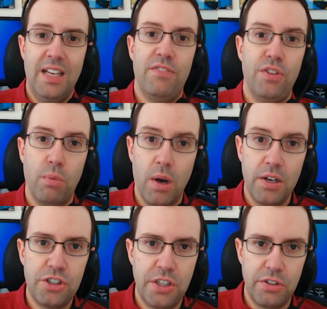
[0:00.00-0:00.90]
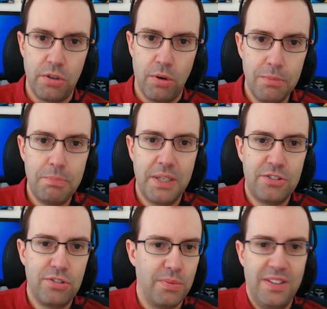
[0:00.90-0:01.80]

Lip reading: If you want to share your own pictures,